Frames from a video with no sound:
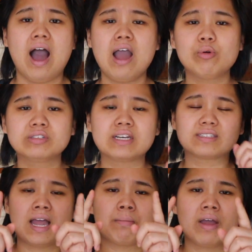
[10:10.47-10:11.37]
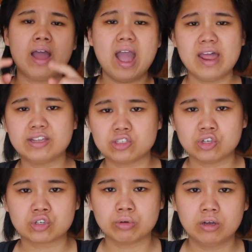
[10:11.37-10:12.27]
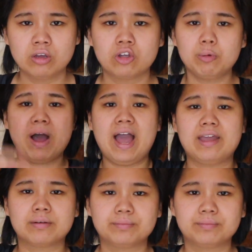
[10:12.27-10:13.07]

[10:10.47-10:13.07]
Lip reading: I will see you next time, and as usual, goodbye.